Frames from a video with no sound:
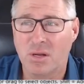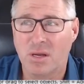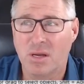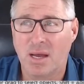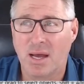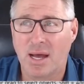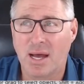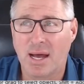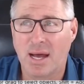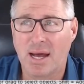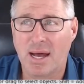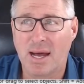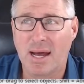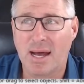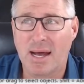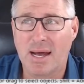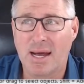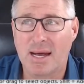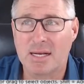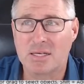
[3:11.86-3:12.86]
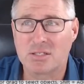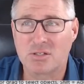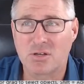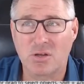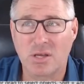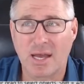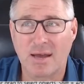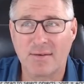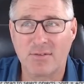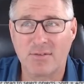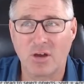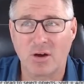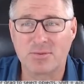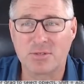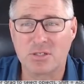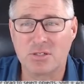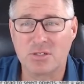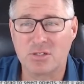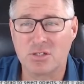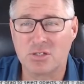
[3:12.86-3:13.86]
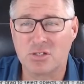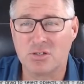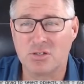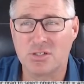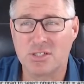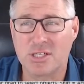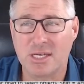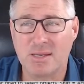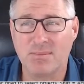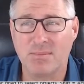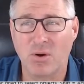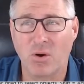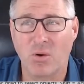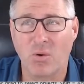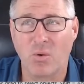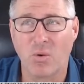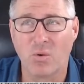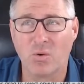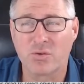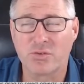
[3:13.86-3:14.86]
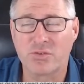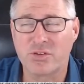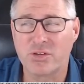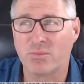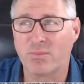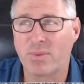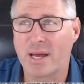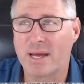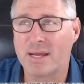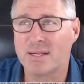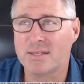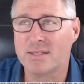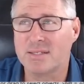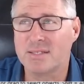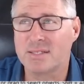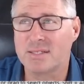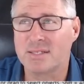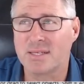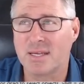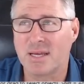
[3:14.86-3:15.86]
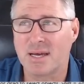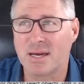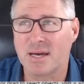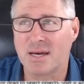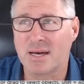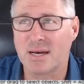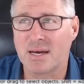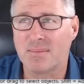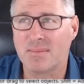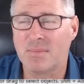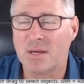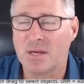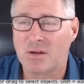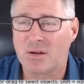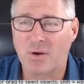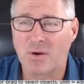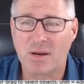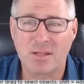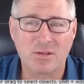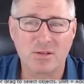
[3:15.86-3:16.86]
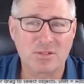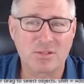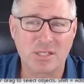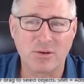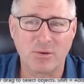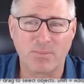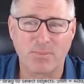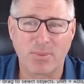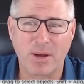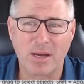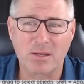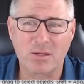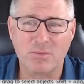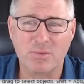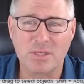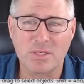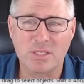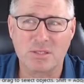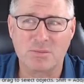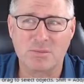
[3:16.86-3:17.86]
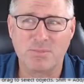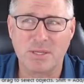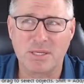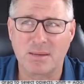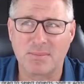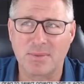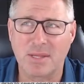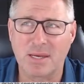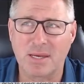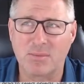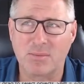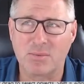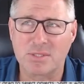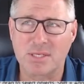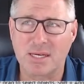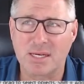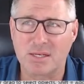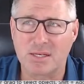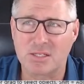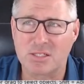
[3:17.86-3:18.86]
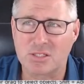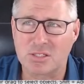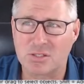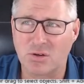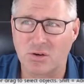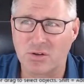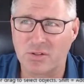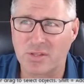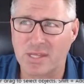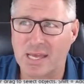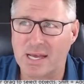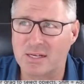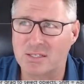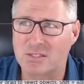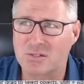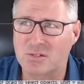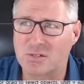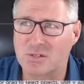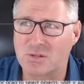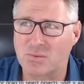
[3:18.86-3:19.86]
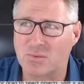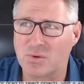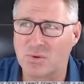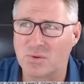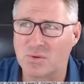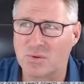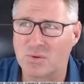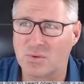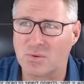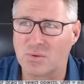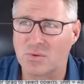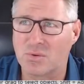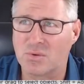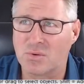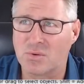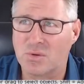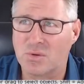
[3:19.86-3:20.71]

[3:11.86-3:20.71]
So you have the option to choose timber or steel battens. Grant, there was a little bug that we just picked up there. Was that just not on the outside of the wall, or?